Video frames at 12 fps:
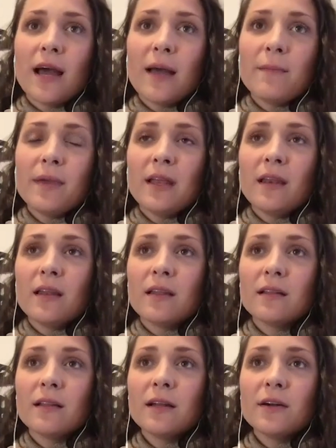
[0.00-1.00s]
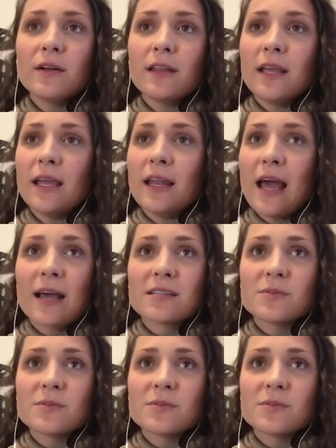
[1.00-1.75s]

I mean, literally in Acts,